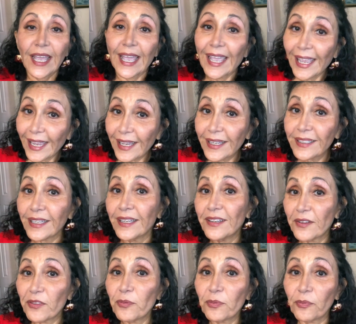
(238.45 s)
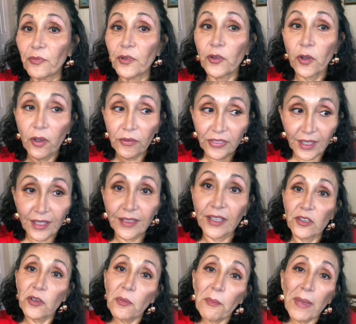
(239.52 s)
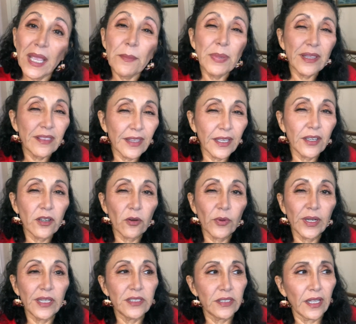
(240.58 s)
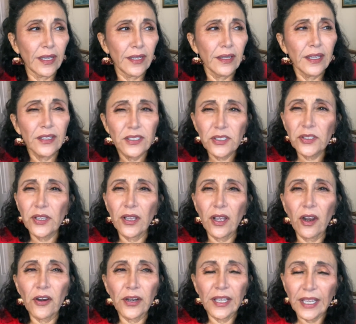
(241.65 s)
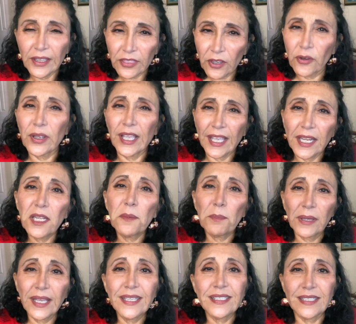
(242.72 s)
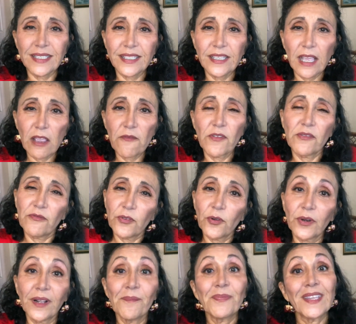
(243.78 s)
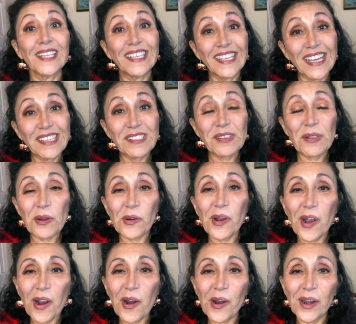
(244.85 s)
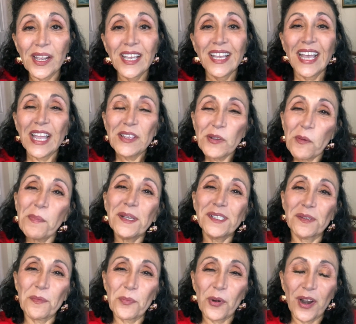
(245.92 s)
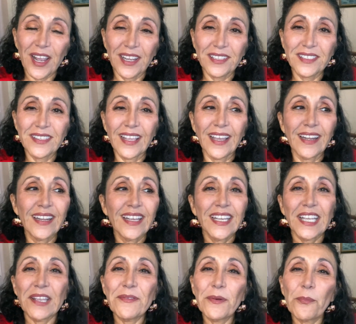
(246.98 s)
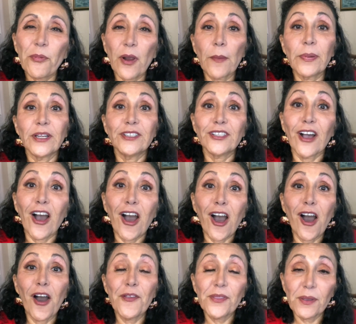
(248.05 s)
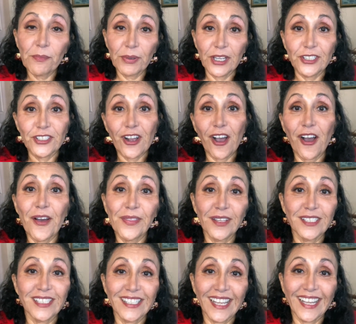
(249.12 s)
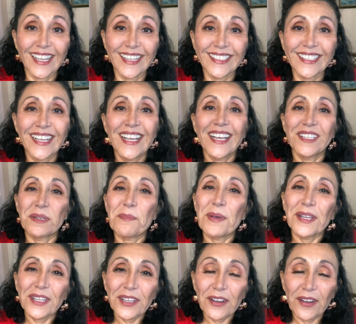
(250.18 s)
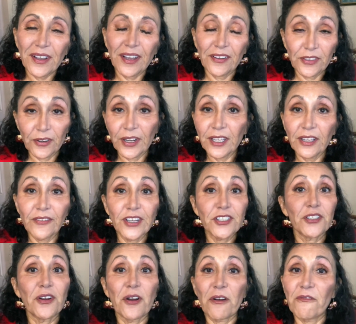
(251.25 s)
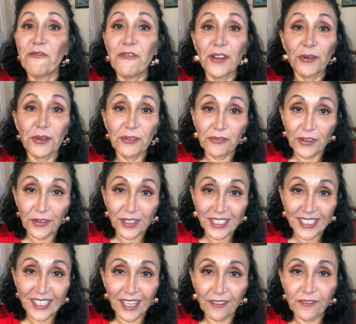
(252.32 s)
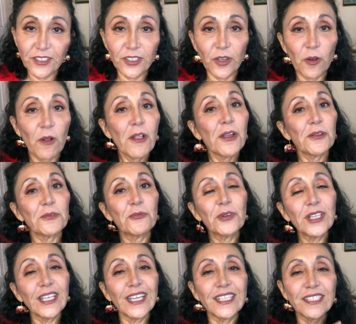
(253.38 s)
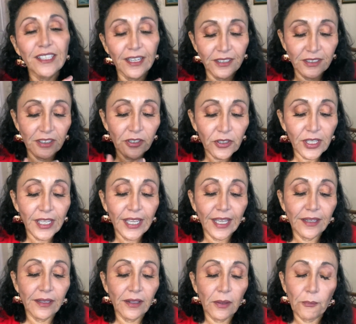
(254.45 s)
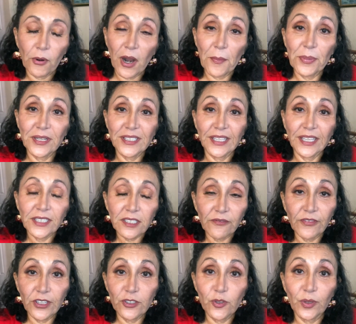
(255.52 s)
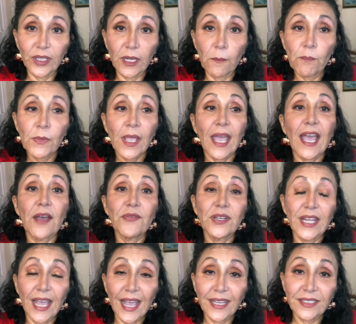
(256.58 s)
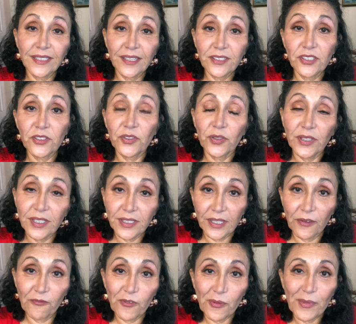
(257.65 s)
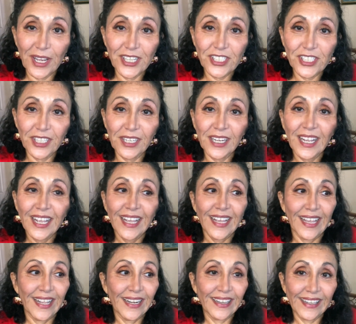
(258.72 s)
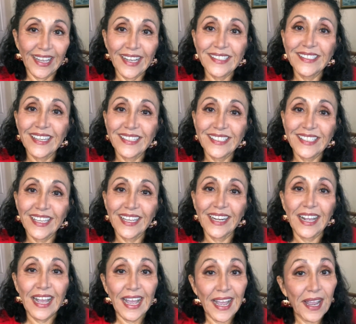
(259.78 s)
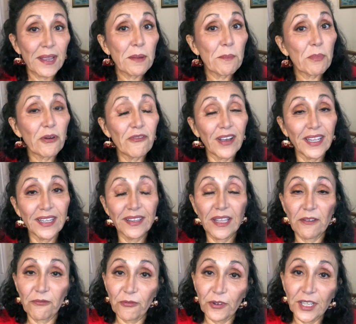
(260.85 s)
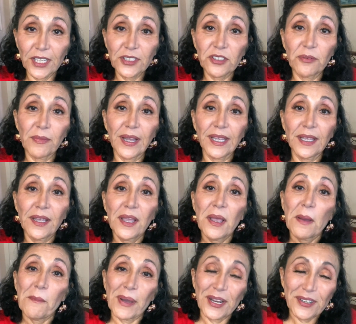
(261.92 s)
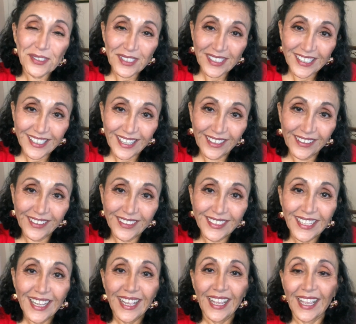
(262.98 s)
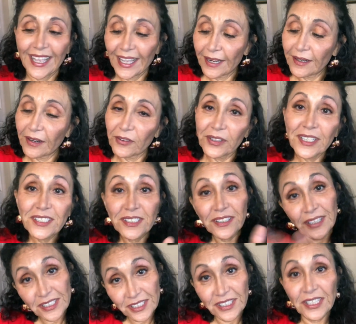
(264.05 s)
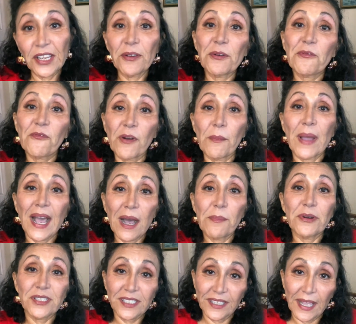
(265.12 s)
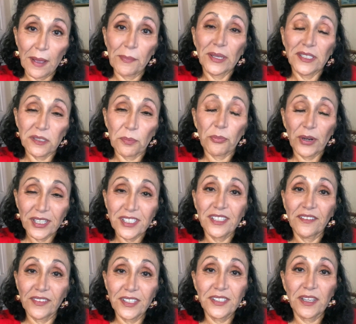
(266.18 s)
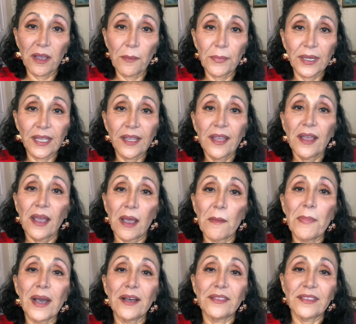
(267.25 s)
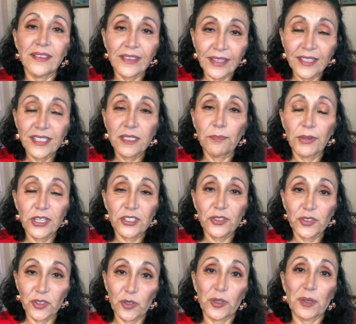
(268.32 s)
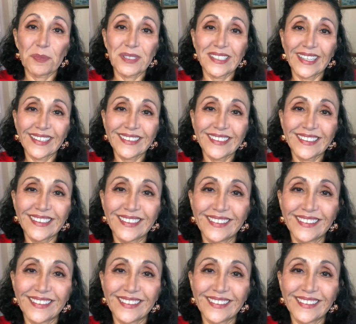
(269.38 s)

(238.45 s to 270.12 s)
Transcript: And another thing you may be thinking already is like, are there any places safe in Florida? Yes, there are. And you'll be surprised that even properties on the beach, on the sand, depending on their elevation, are very, very safe. So really it's looking at properties individually, having access to this information. And as I said, I am providing that free to my buyers and sellers. And let's hear from Albert Slap. He's the president of this company about this special circumstance.